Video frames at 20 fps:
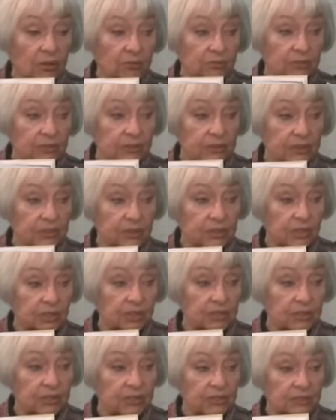of our
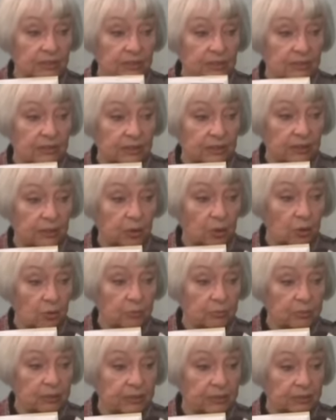stars and our
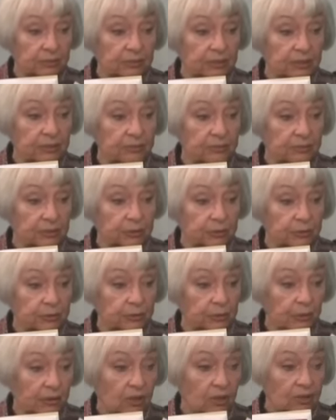home decorated for
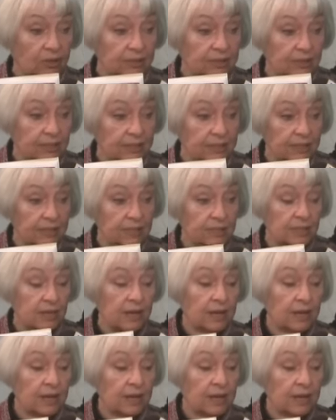holidays,